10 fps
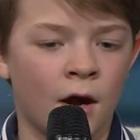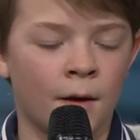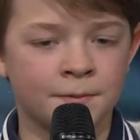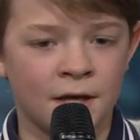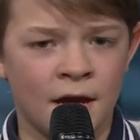
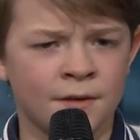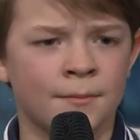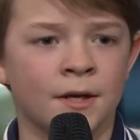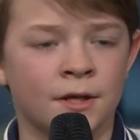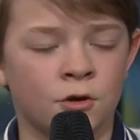up to
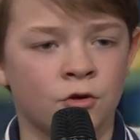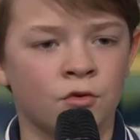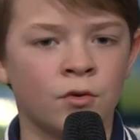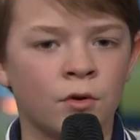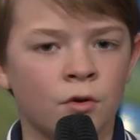anybody
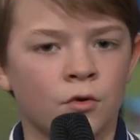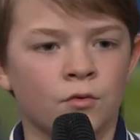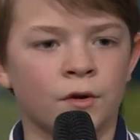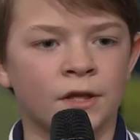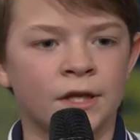who
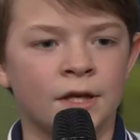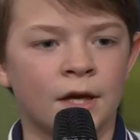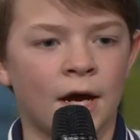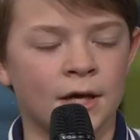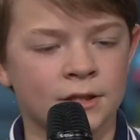really
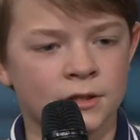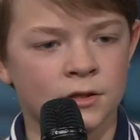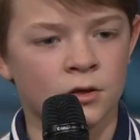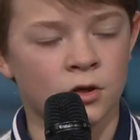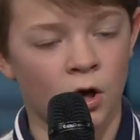has
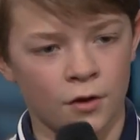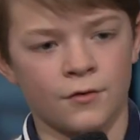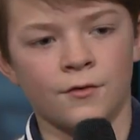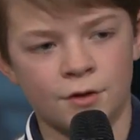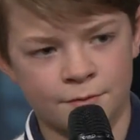gone
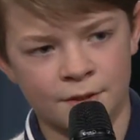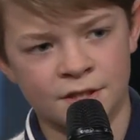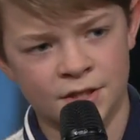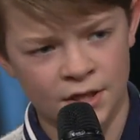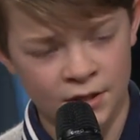through this
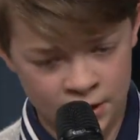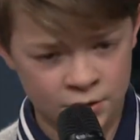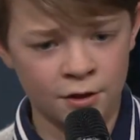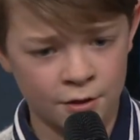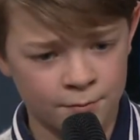business and, and
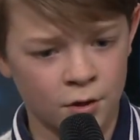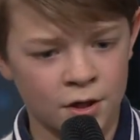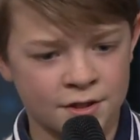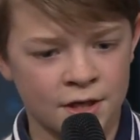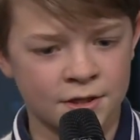done their
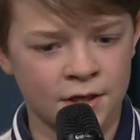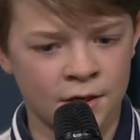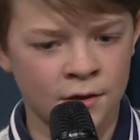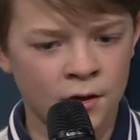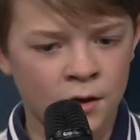process
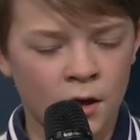and,